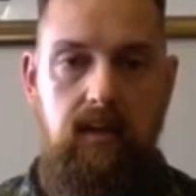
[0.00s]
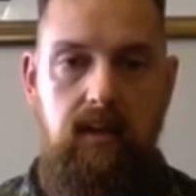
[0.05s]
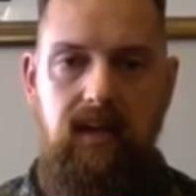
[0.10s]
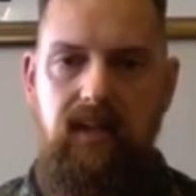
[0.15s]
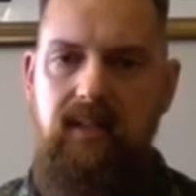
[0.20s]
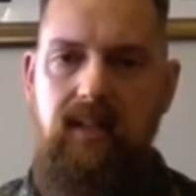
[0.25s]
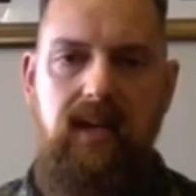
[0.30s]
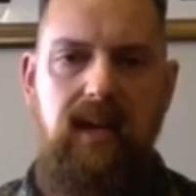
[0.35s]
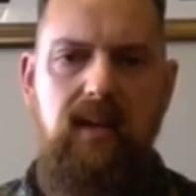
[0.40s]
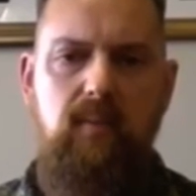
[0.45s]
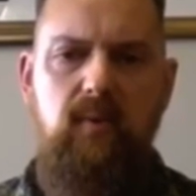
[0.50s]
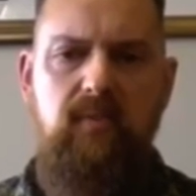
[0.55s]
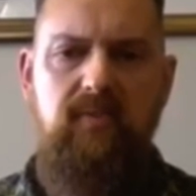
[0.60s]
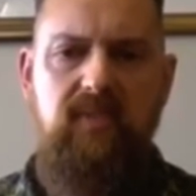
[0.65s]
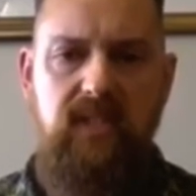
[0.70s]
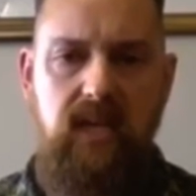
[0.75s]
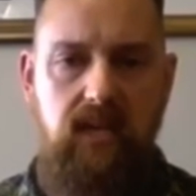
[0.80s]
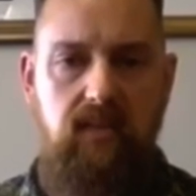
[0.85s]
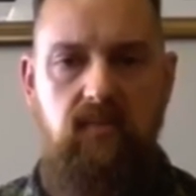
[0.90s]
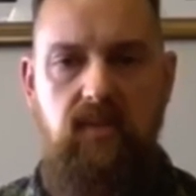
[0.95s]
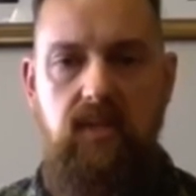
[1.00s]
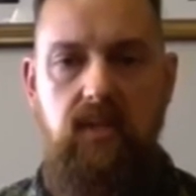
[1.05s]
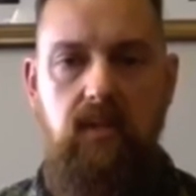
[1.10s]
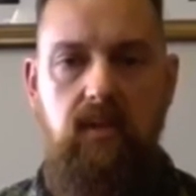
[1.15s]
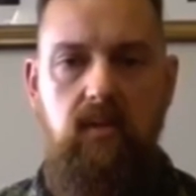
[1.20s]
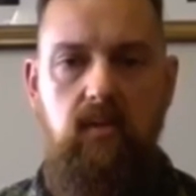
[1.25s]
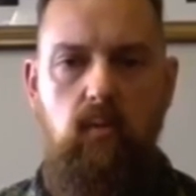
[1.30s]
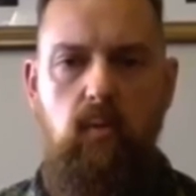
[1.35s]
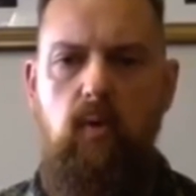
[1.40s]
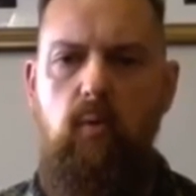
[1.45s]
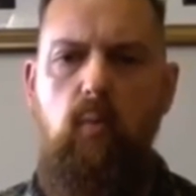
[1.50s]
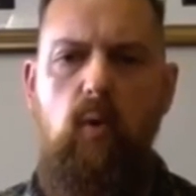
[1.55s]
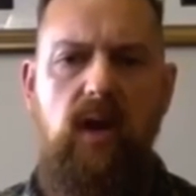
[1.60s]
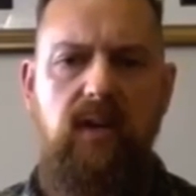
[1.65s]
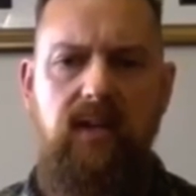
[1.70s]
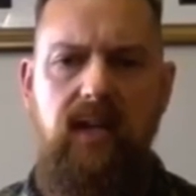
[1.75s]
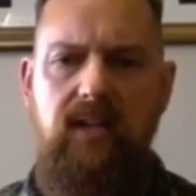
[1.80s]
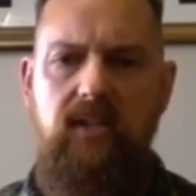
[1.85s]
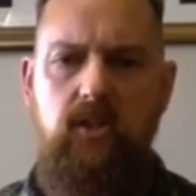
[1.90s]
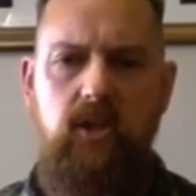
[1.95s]
in the name of safety will one
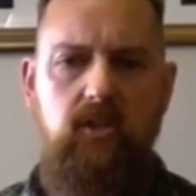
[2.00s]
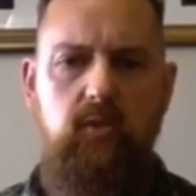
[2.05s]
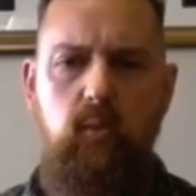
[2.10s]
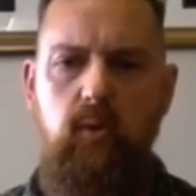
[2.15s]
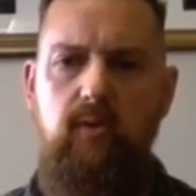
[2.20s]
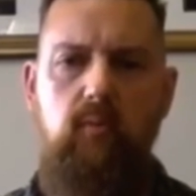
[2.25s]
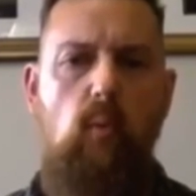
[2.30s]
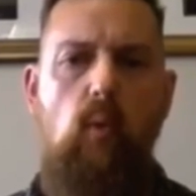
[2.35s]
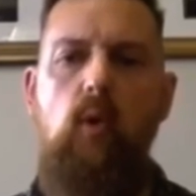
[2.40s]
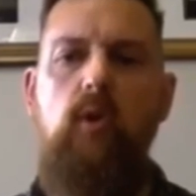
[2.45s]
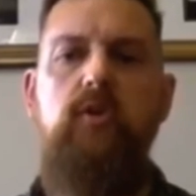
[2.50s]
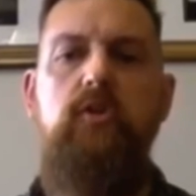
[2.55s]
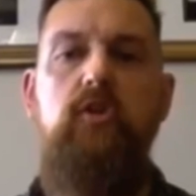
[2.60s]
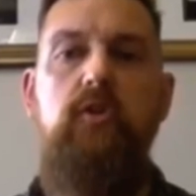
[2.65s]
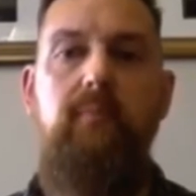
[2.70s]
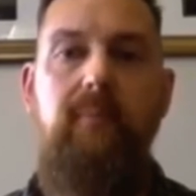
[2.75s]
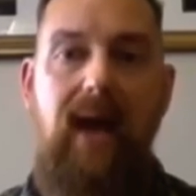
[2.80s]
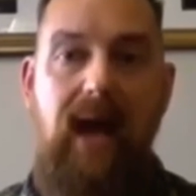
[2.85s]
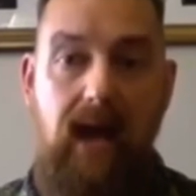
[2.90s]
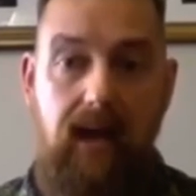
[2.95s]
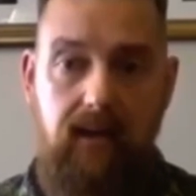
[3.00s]
day just reward you back